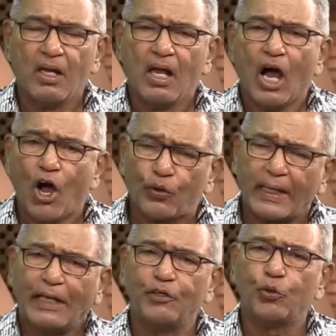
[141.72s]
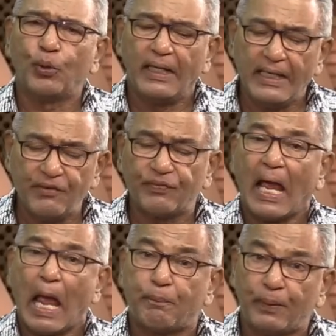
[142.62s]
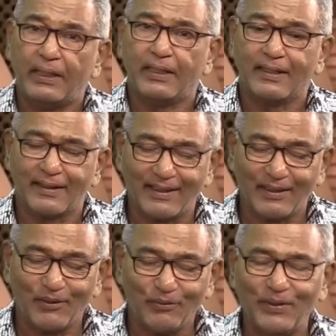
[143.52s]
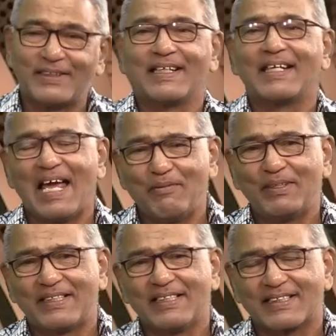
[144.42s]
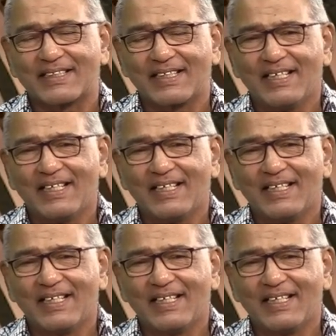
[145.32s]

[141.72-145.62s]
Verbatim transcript: How can you live happily with diabetes?